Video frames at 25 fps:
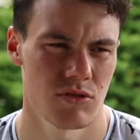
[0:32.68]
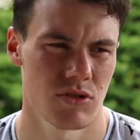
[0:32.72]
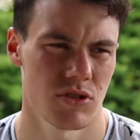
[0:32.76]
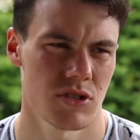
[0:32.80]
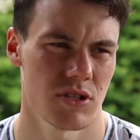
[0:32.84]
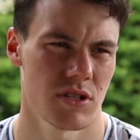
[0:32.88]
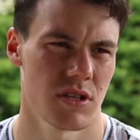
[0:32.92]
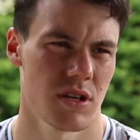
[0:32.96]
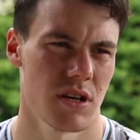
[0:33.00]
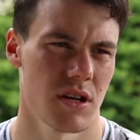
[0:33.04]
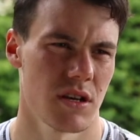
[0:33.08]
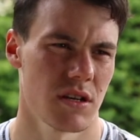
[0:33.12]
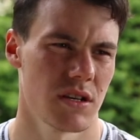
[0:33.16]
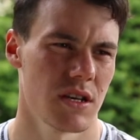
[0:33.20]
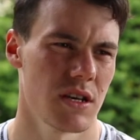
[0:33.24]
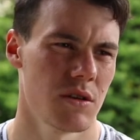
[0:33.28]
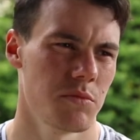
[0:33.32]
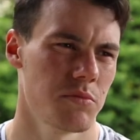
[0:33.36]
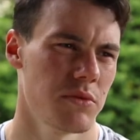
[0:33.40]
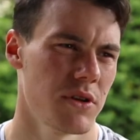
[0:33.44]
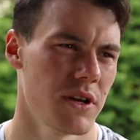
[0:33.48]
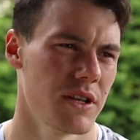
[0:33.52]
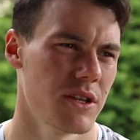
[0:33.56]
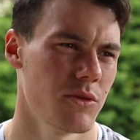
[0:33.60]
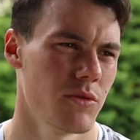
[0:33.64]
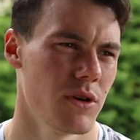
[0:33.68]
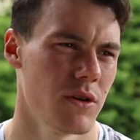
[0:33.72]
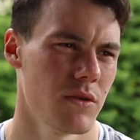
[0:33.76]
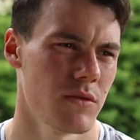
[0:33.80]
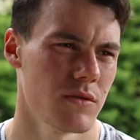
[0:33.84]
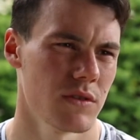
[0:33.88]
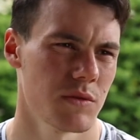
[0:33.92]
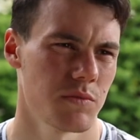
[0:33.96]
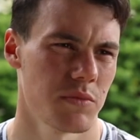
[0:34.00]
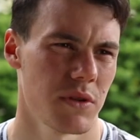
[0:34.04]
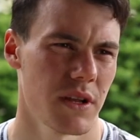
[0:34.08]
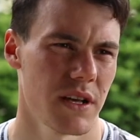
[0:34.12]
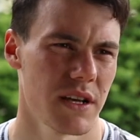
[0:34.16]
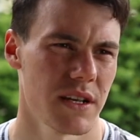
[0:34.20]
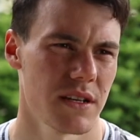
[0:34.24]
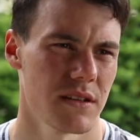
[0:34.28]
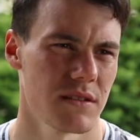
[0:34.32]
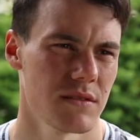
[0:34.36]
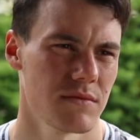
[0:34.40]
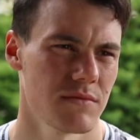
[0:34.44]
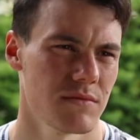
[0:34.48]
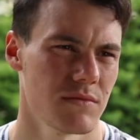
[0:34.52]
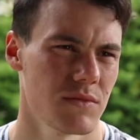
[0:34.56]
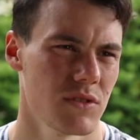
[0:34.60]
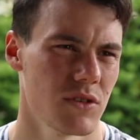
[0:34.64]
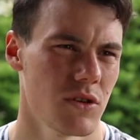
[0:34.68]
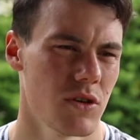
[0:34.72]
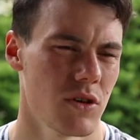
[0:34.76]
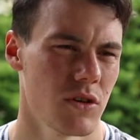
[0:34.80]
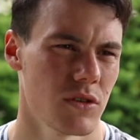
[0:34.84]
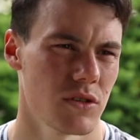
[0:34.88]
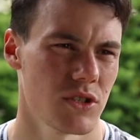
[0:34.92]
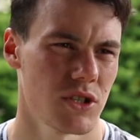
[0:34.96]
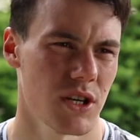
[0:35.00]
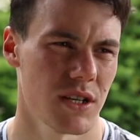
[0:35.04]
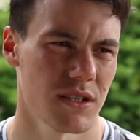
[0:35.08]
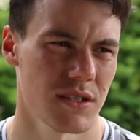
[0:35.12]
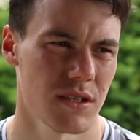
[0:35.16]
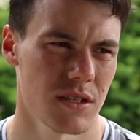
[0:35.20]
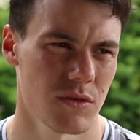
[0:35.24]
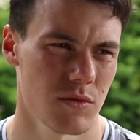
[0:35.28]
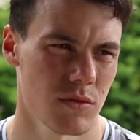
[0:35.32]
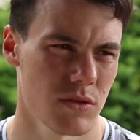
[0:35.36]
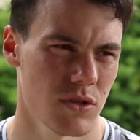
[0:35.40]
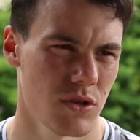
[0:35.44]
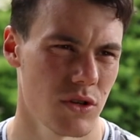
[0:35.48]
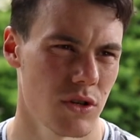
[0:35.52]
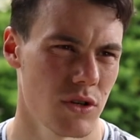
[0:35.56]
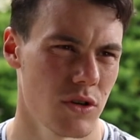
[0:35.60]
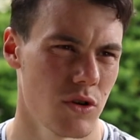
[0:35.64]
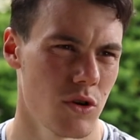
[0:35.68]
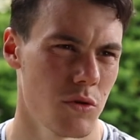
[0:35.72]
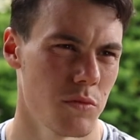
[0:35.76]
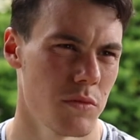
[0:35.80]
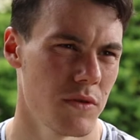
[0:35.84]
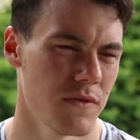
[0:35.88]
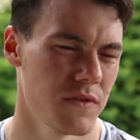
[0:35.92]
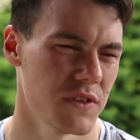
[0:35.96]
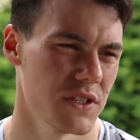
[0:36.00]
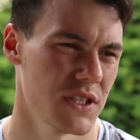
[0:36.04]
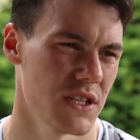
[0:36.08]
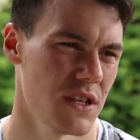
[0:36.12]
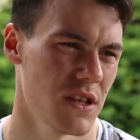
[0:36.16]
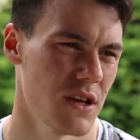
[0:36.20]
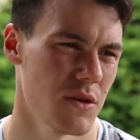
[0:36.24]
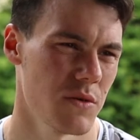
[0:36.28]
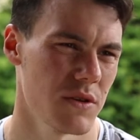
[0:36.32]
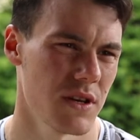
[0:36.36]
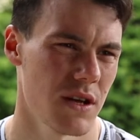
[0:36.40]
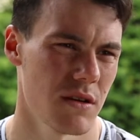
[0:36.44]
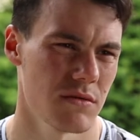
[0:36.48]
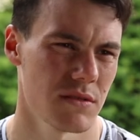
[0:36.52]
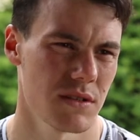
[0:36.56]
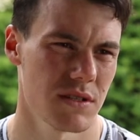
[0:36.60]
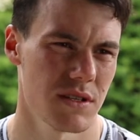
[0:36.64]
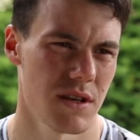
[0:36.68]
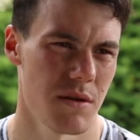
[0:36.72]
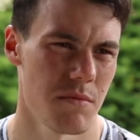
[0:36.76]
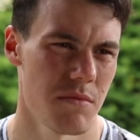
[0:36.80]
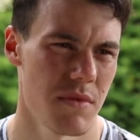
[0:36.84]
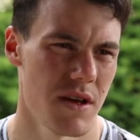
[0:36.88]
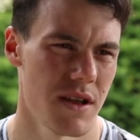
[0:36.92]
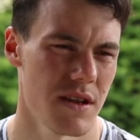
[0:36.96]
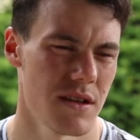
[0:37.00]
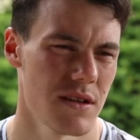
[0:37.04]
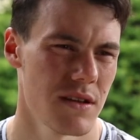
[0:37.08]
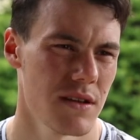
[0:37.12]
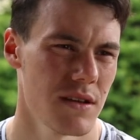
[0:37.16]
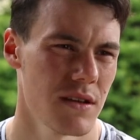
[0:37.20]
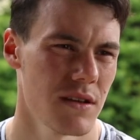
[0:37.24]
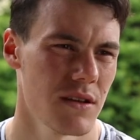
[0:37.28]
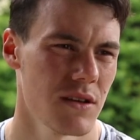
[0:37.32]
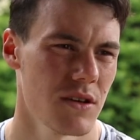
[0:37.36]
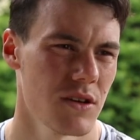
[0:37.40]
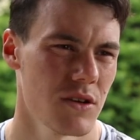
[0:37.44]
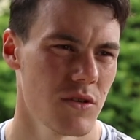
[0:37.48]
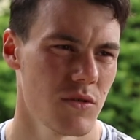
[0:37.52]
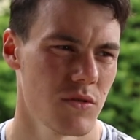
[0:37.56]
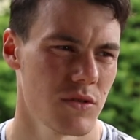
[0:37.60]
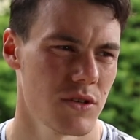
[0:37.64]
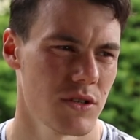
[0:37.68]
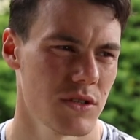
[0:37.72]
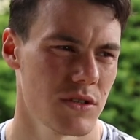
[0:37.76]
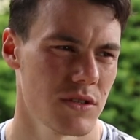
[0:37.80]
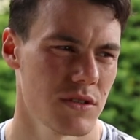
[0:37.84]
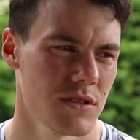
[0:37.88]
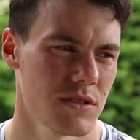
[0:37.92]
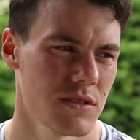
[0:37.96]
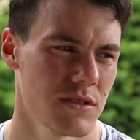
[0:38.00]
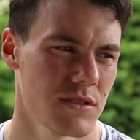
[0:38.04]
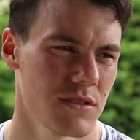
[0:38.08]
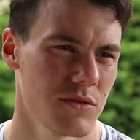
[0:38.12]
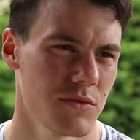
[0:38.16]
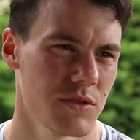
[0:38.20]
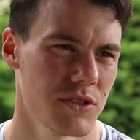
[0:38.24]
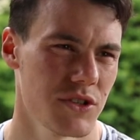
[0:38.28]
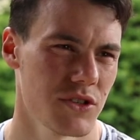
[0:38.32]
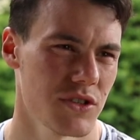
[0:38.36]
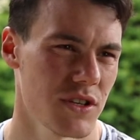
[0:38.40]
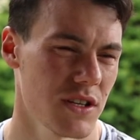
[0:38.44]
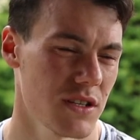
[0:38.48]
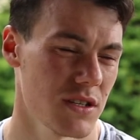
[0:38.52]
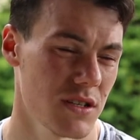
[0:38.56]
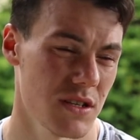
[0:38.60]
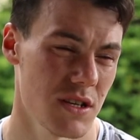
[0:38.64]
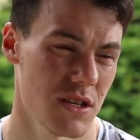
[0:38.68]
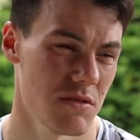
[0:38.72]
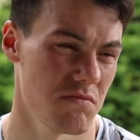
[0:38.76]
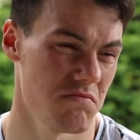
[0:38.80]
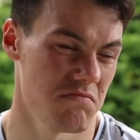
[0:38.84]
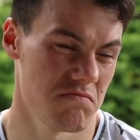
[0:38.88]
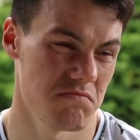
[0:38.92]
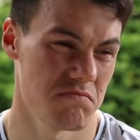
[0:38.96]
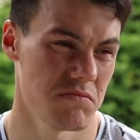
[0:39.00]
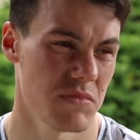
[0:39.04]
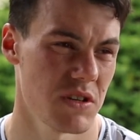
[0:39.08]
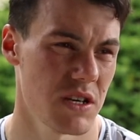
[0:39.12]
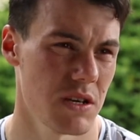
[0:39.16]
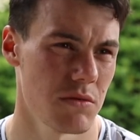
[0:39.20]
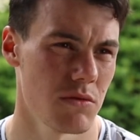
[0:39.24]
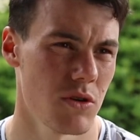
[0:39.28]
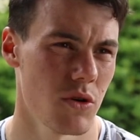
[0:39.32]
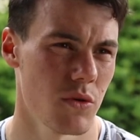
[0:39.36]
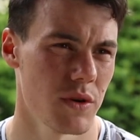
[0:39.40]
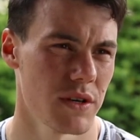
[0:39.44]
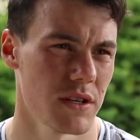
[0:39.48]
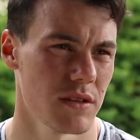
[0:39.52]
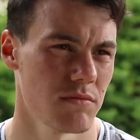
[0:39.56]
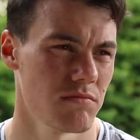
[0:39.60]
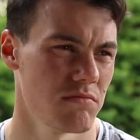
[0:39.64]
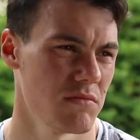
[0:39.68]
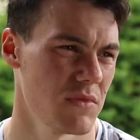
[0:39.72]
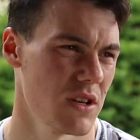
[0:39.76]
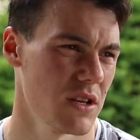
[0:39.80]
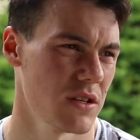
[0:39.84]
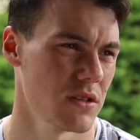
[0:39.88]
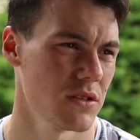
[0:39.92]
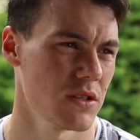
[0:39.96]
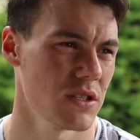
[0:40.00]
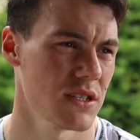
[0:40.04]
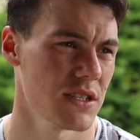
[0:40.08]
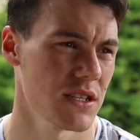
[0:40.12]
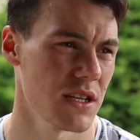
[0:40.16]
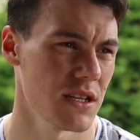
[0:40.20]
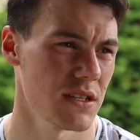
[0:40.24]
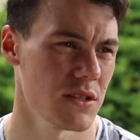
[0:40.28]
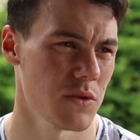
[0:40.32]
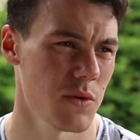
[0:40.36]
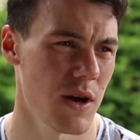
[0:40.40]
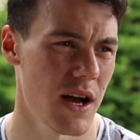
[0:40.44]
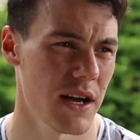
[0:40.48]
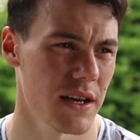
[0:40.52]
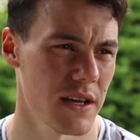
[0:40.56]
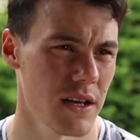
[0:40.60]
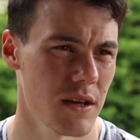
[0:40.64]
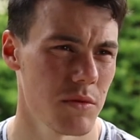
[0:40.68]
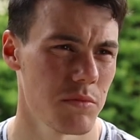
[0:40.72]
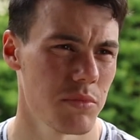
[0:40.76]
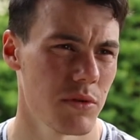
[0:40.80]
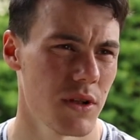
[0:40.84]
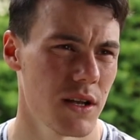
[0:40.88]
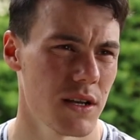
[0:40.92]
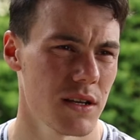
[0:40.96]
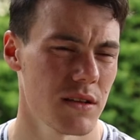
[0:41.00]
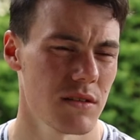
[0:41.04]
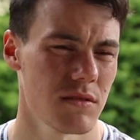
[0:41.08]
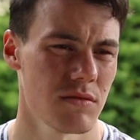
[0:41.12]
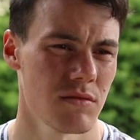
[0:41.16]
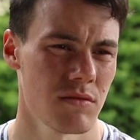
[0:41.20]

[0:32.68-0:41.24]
Just to keep playing the way we was playing. You know, chances was going to come. Obviously, they were down to 10 men. We just had to keep going, stick to our game plan.